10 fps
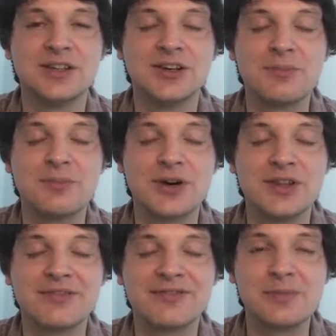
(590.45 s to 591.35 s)
you know,
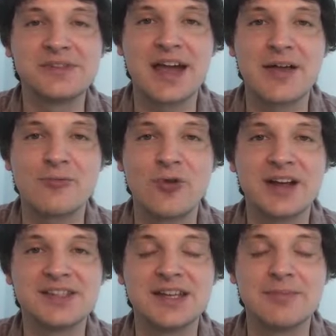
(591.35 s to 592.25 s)
putting the film together and
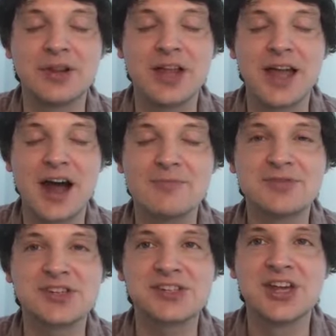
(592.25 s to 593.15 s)
writing it, but like, I'm
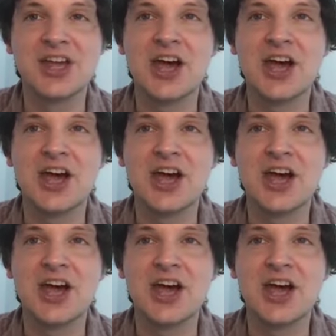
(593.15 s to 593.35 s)
just,